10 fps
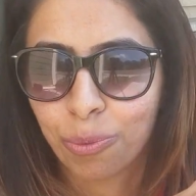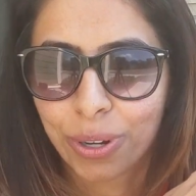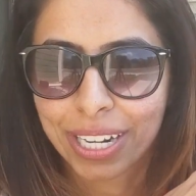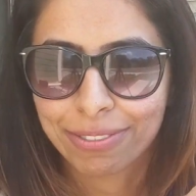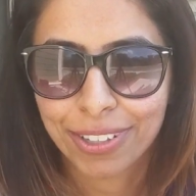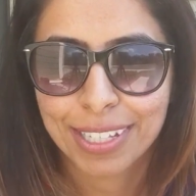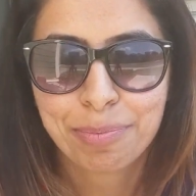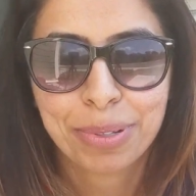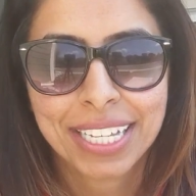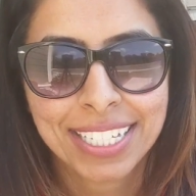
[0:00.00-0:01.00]
whatever this
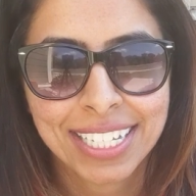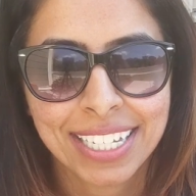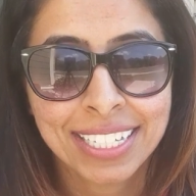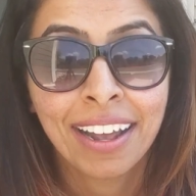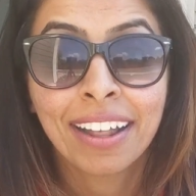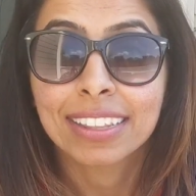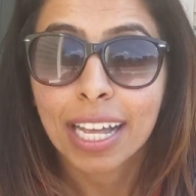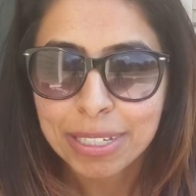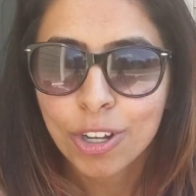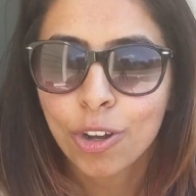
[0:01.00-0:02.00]
place is,
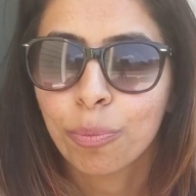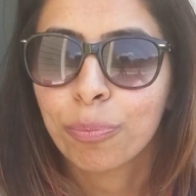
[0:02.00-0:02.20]
let me know.